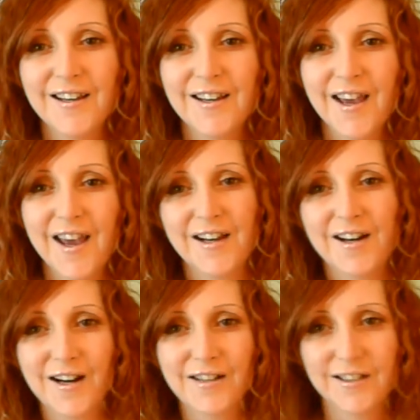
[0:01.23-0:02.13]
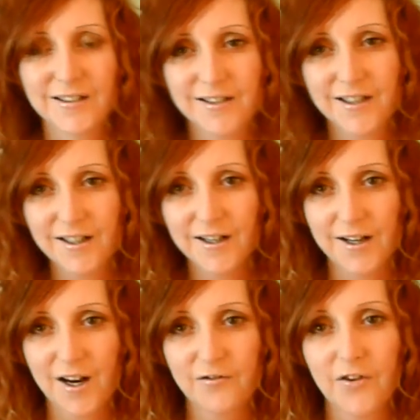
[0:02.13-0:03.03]
Hey guys, it's Nikki
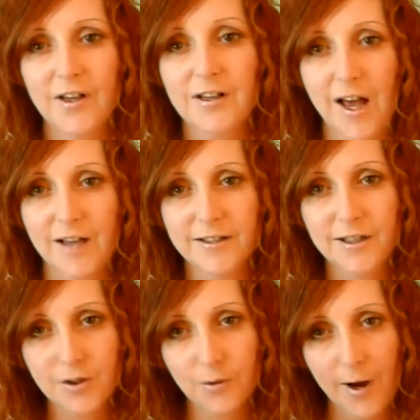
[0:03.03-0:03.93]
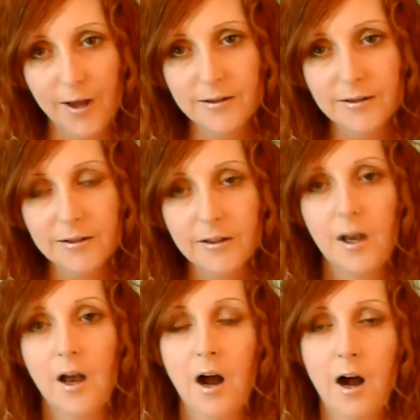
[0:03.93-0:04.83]
again for the Classic Trend.
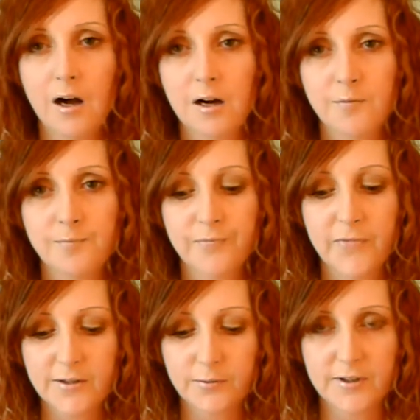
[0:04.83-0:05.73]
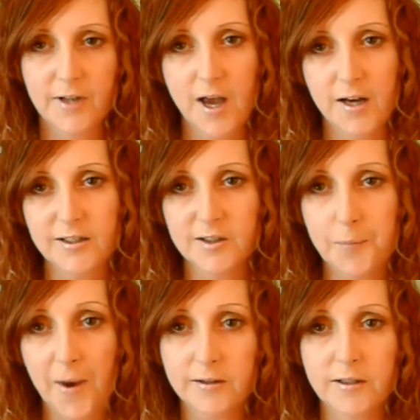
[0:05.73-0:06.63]
This was an
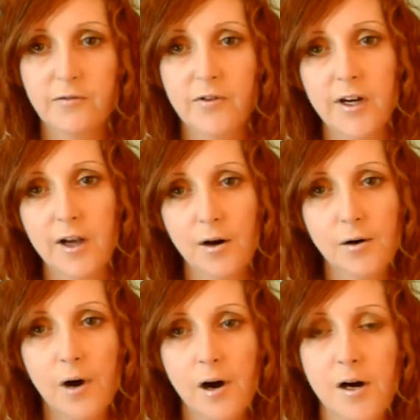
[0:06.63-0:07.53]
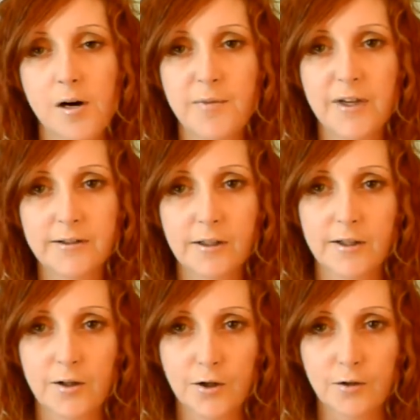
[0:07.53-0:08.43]
unexpected video. It's a
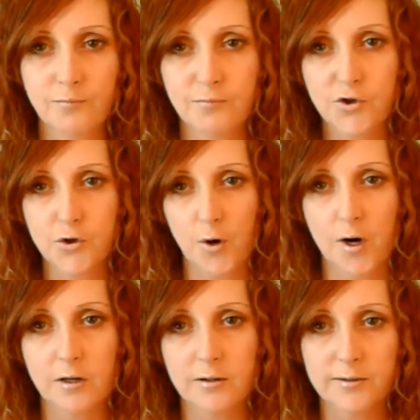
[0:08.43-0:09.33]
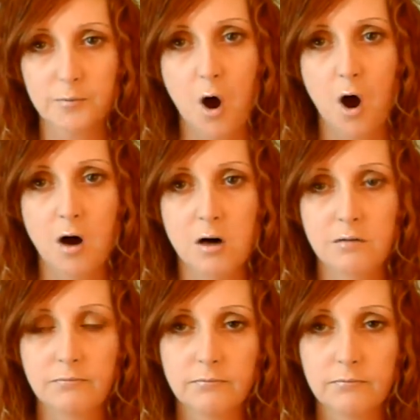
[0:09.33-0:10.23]
little short, small
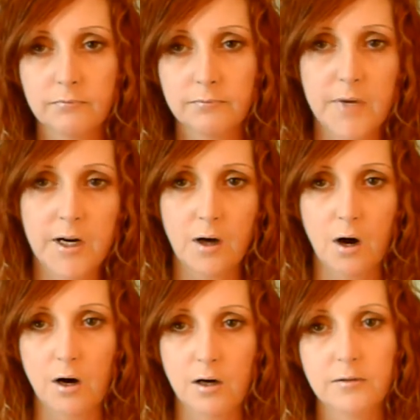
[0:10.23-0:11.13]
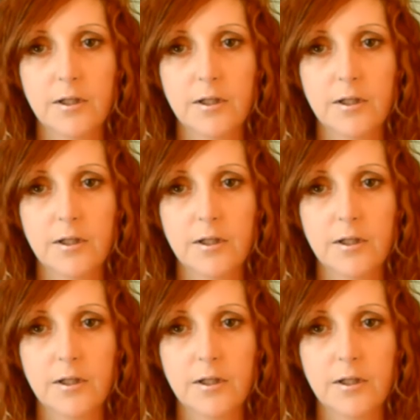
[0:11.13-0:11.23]
mini haul,